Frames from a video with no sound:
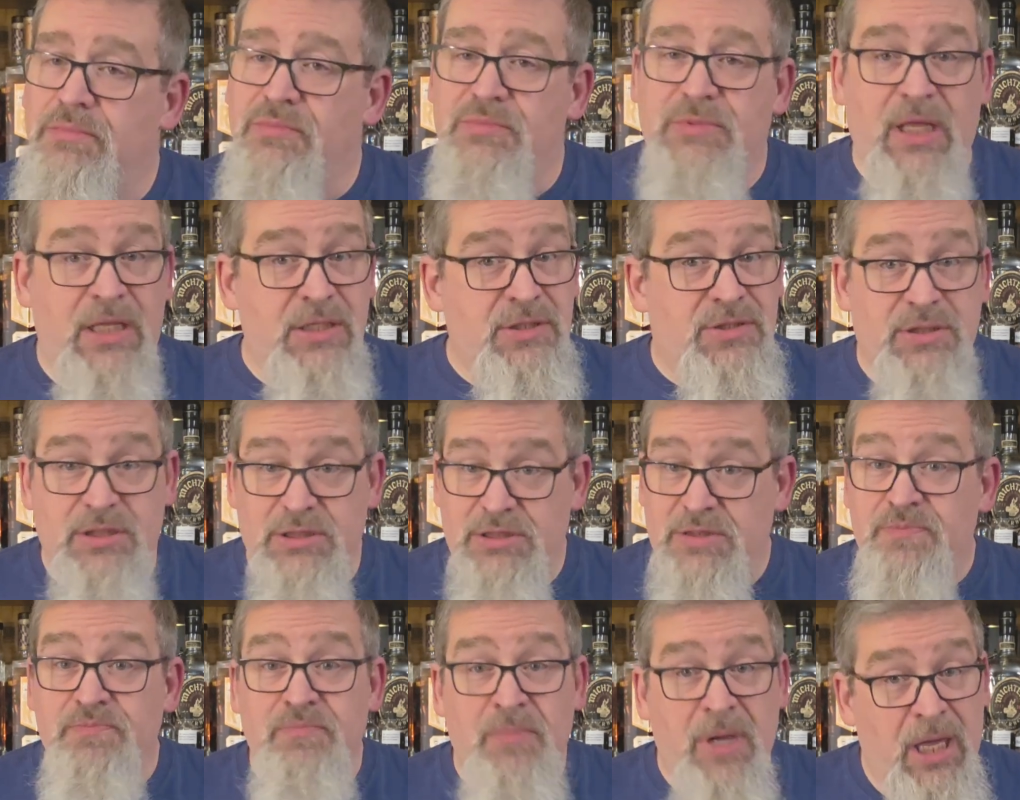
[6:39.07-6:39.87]
They
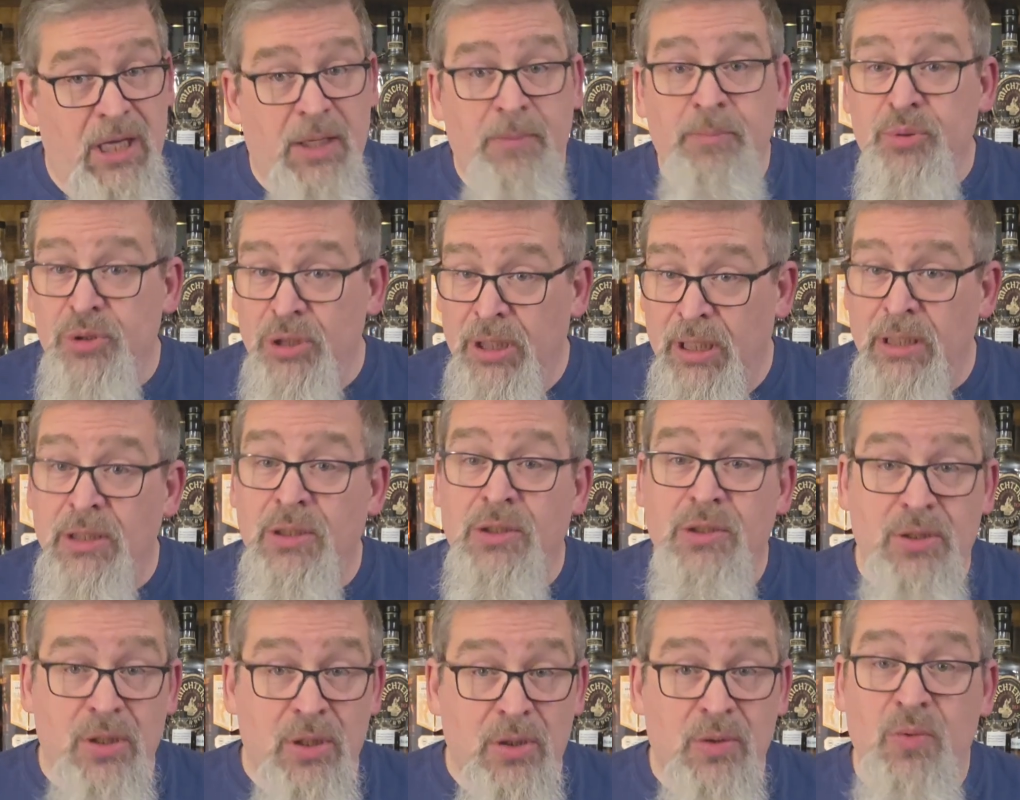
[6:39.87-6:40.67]
just make
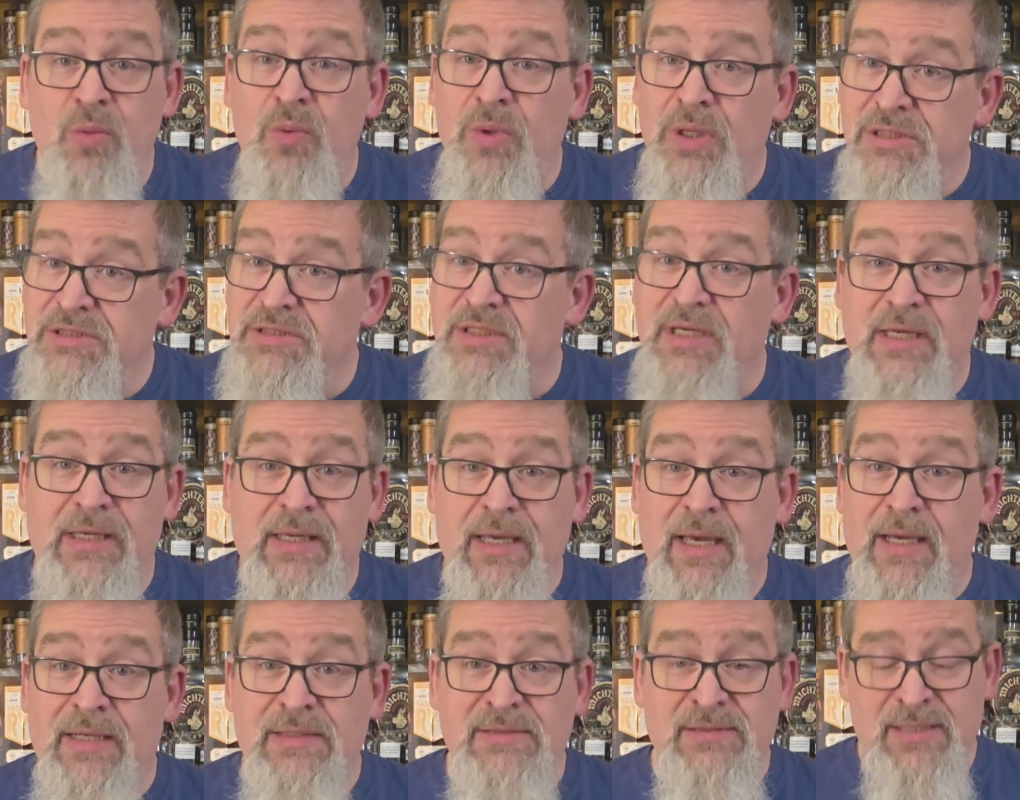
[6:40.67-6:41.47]
plain good whiskey,
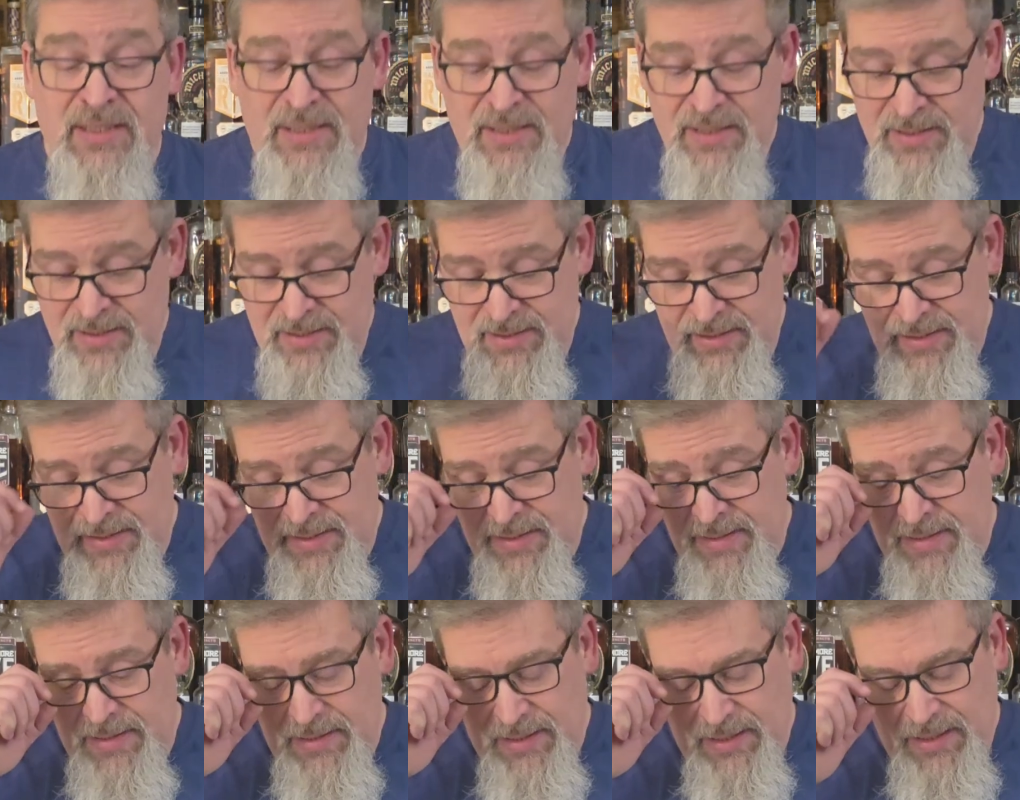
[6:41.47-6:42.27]
guys.
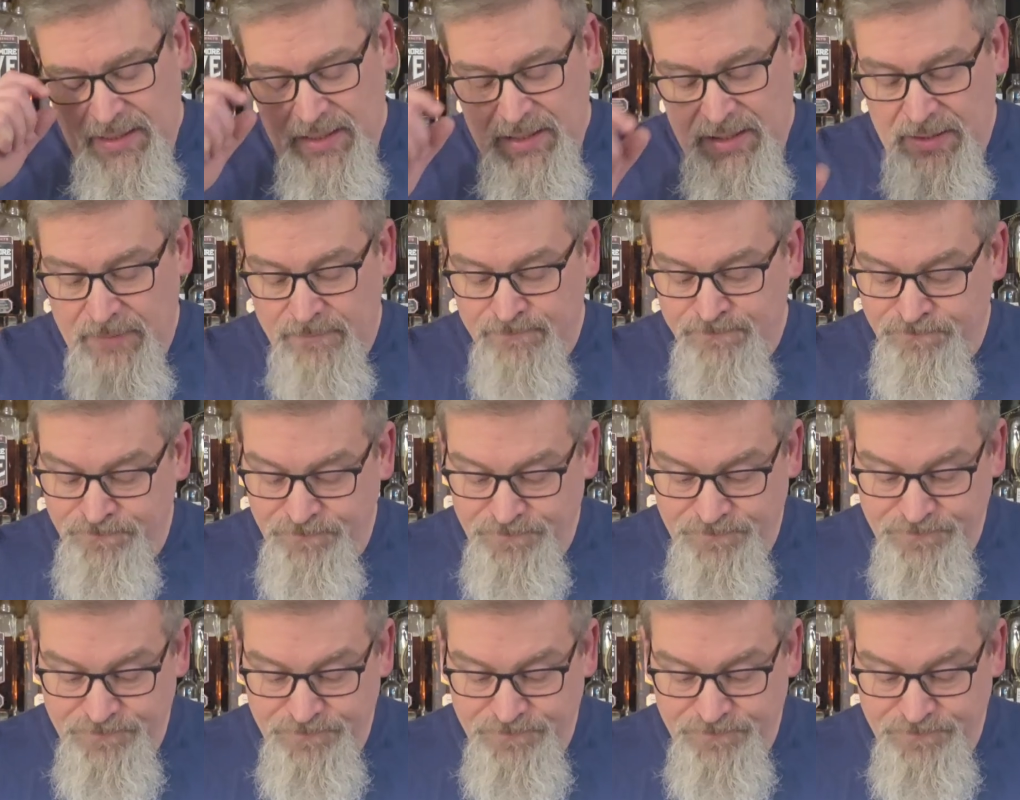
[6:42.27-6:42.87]
And